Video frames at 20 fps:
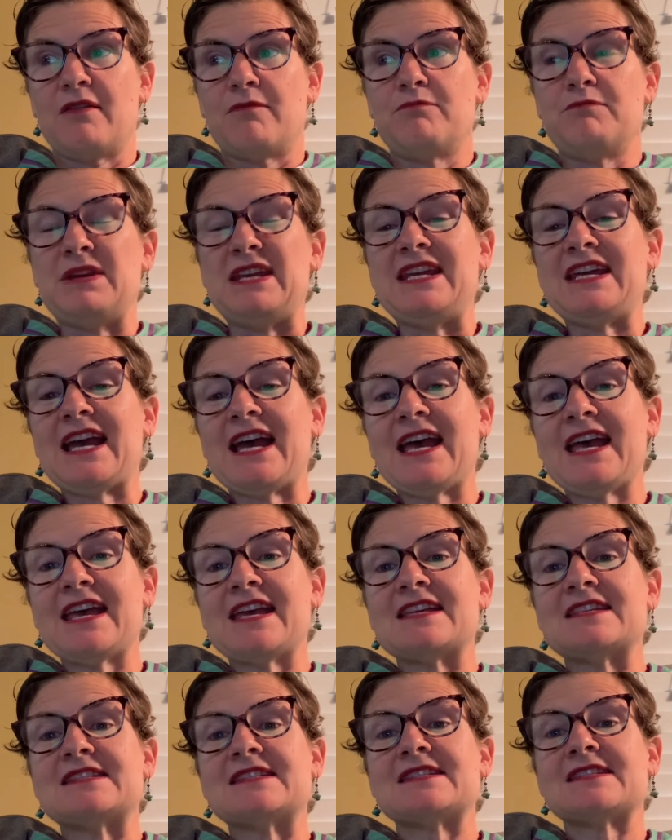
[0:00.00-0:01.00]

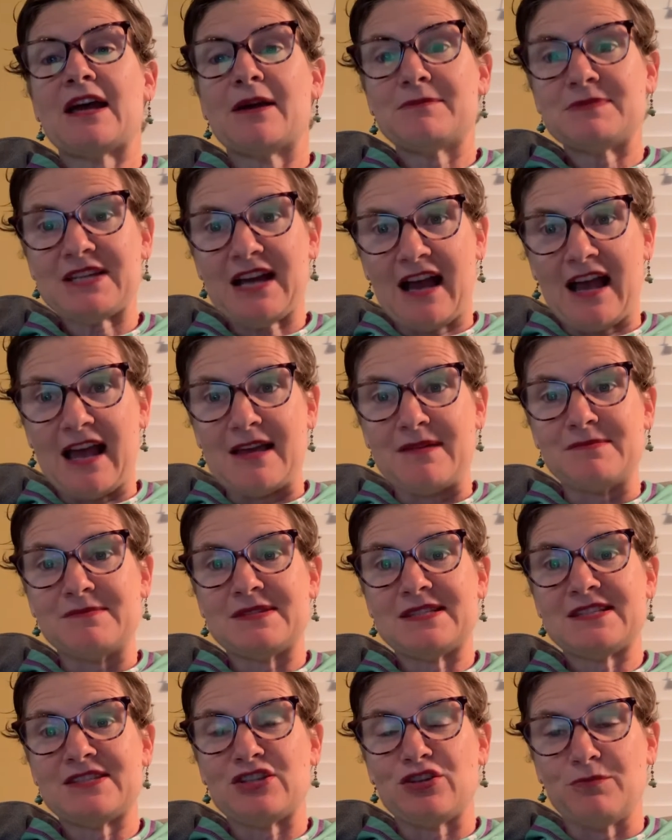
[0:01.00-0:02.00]
because
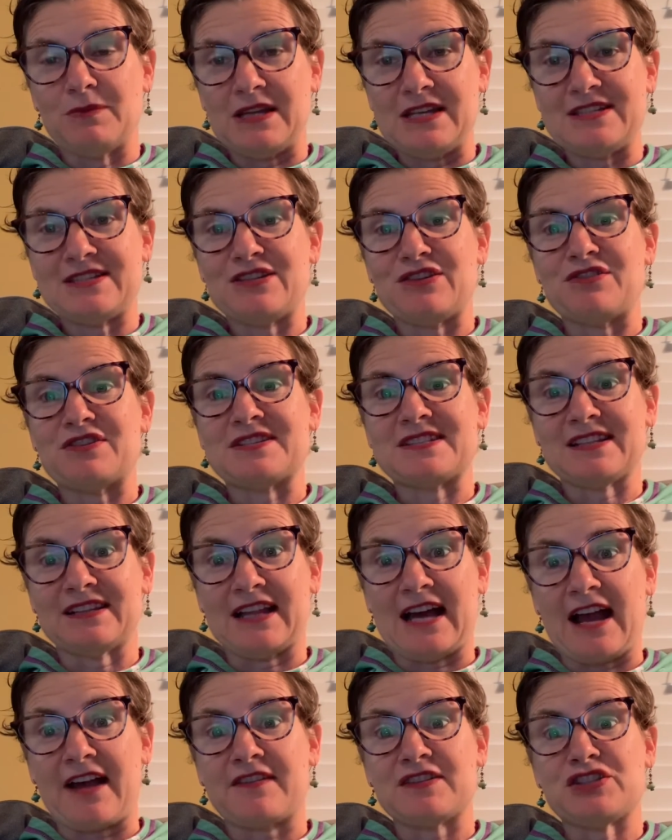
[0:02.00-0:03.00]
sometimes too many students and
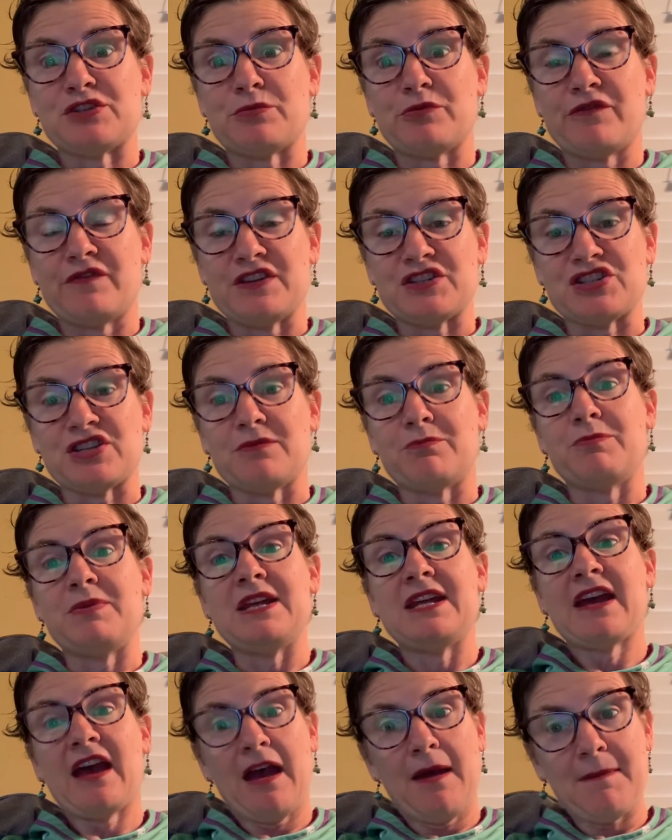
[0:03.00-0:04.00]
lack of supervision
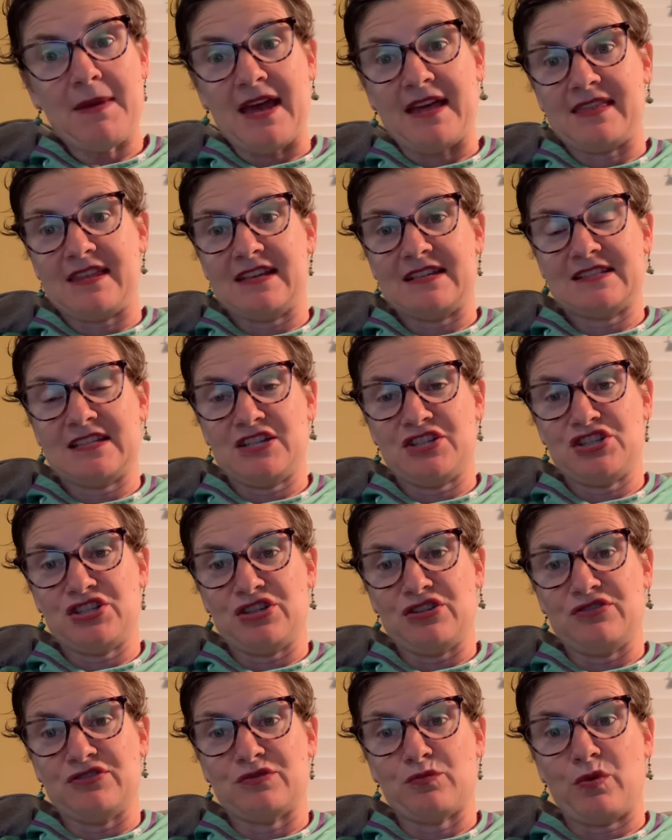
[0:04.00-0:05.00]
become ethics
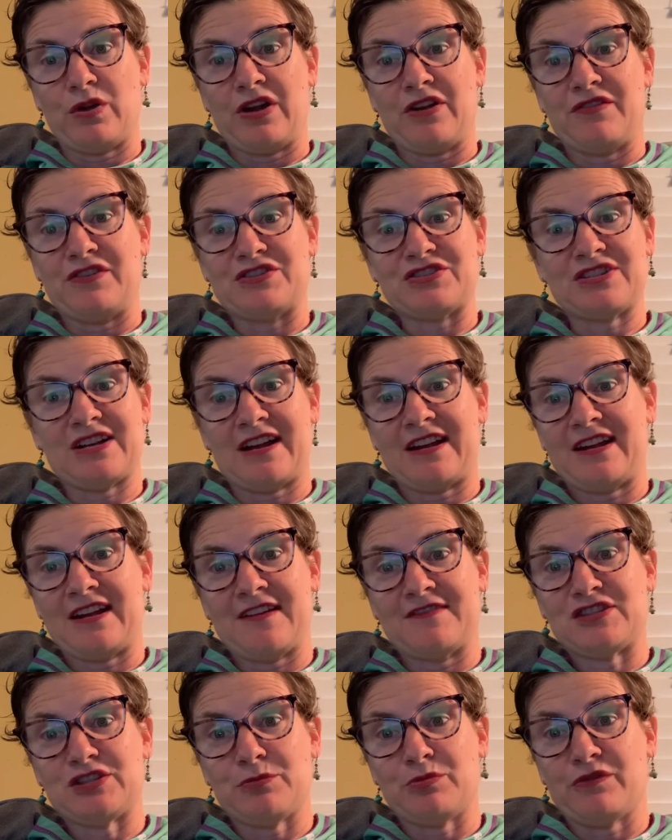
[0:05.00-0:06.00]
issues where there's not
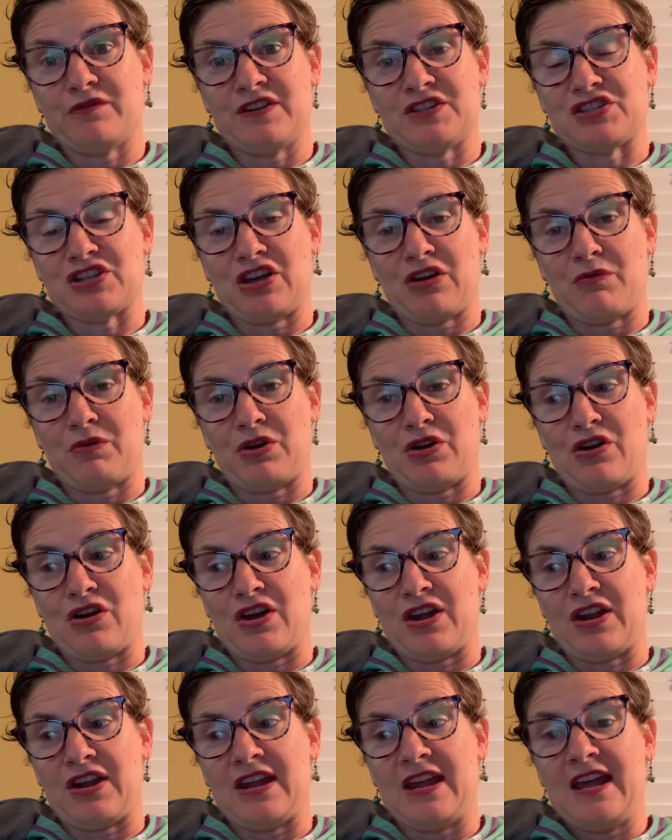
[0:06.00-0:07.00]
enough supervision going
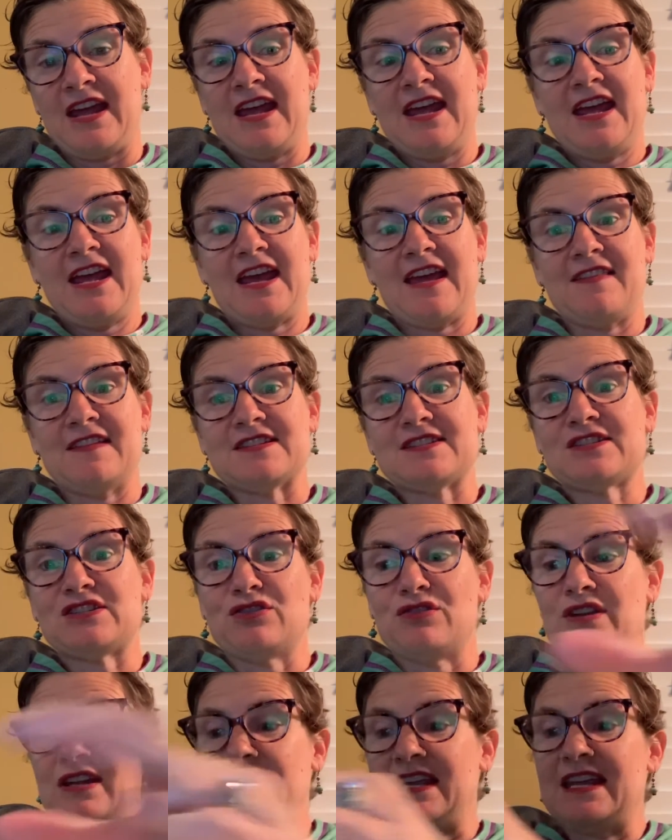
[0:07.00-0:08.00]
on and the
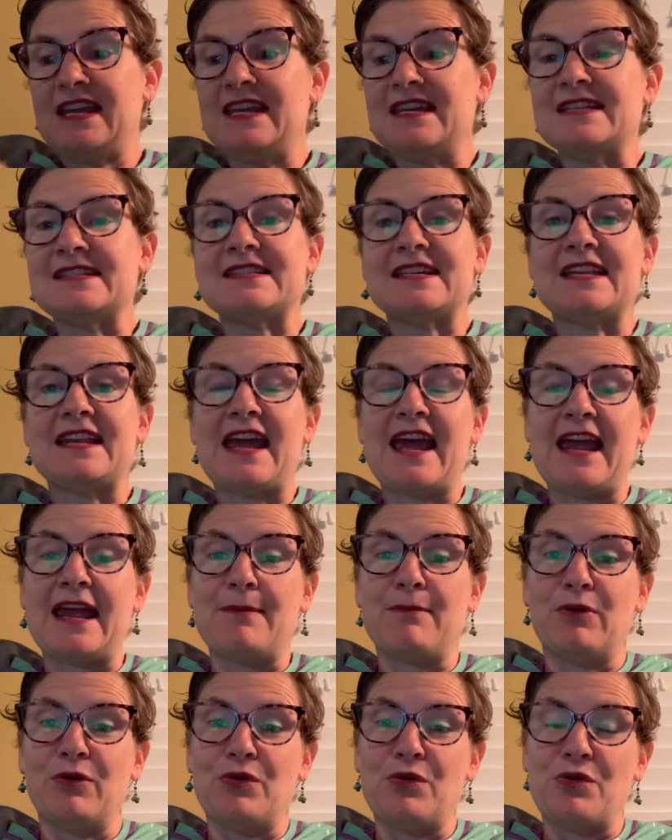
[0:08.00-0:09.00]
student isn't
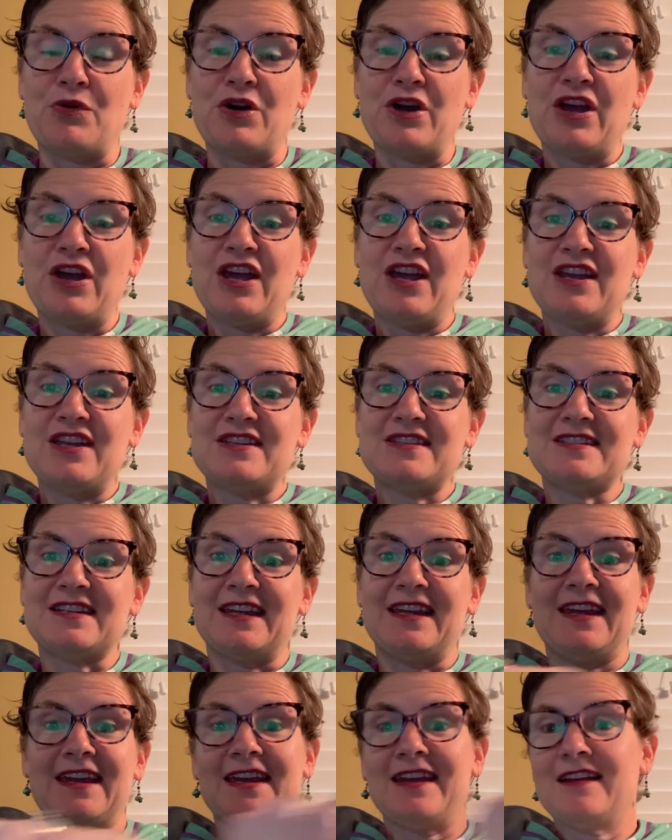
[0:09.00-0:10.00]
able to
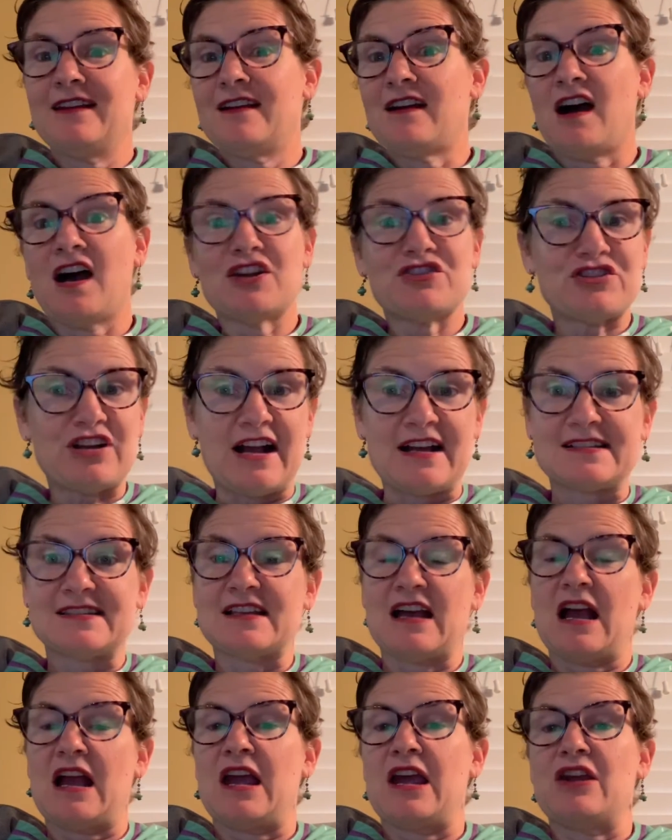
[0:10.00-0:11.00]
get contracts
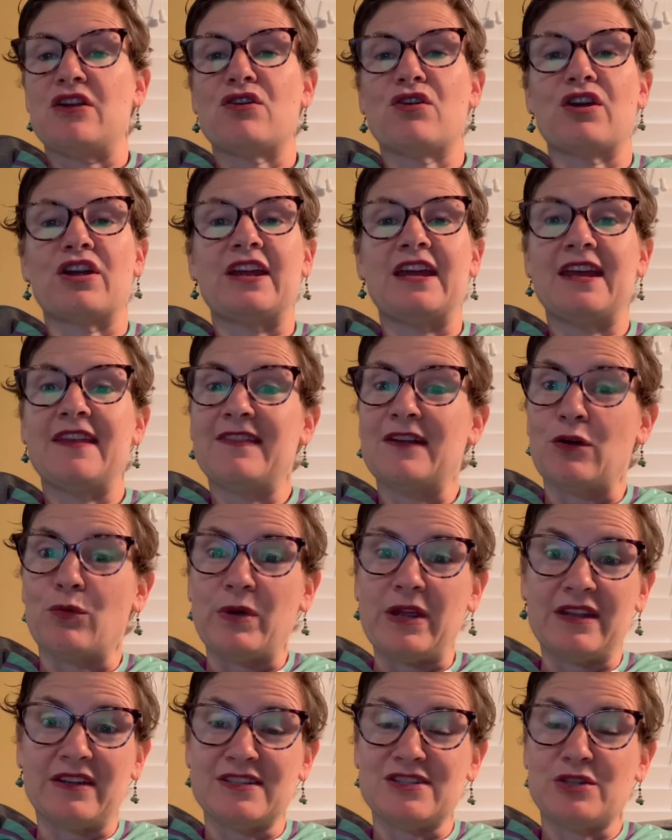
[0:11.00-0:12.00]
signed or get their
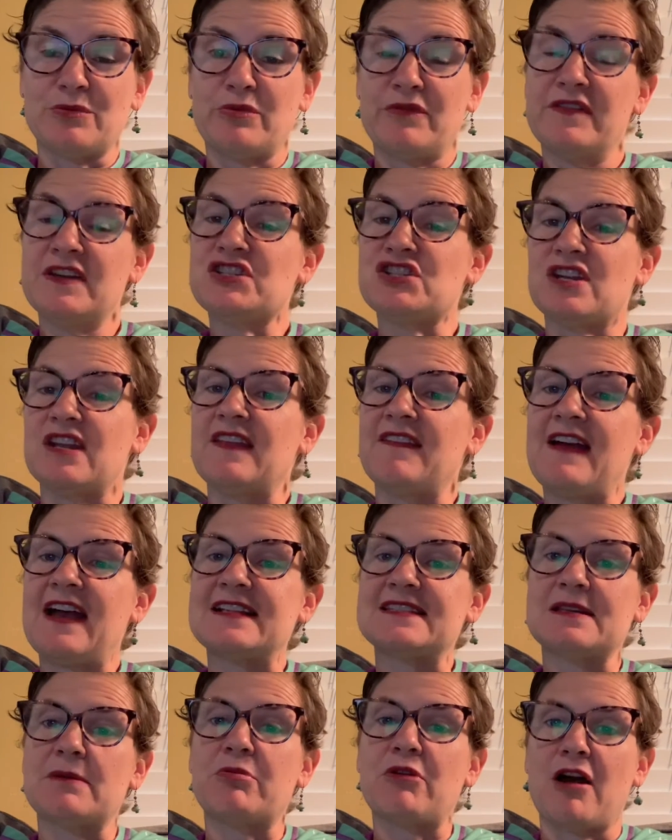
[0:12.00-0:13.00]
weekly supervision, and
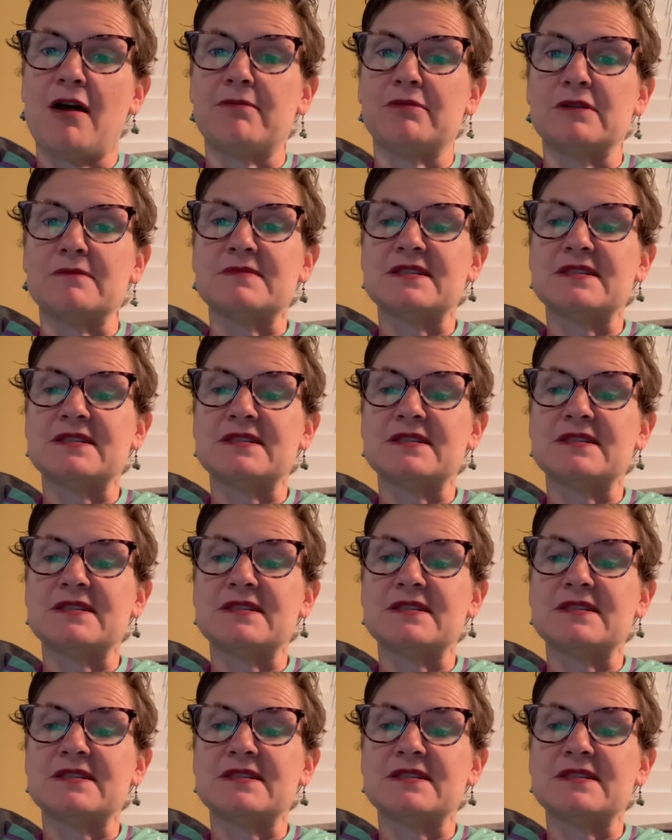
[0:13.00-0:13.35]
that's a problem.